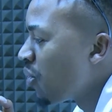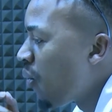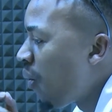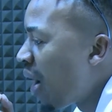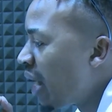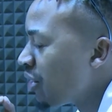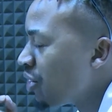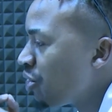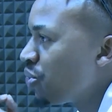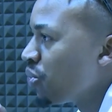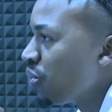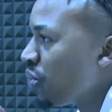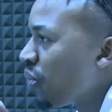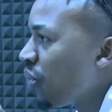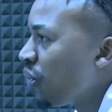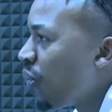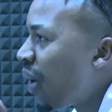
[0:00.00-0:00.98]
one
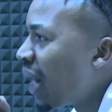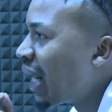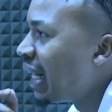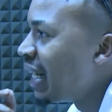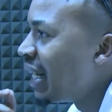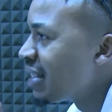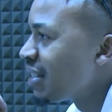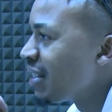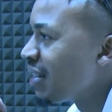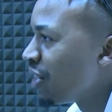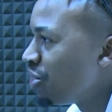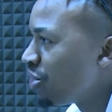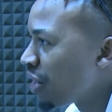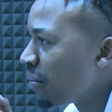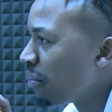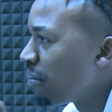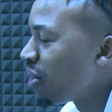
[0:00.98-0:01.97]
truth or the one lesson that you
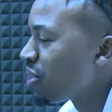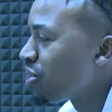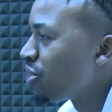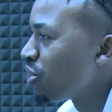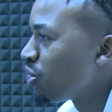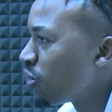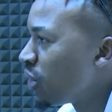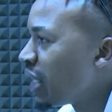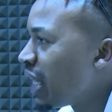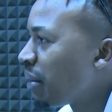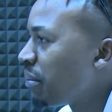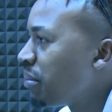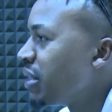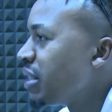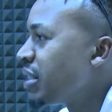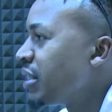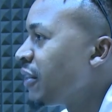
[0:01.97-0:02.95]
can pass on to a young
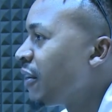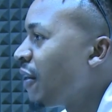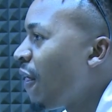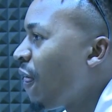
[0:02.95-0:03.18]
person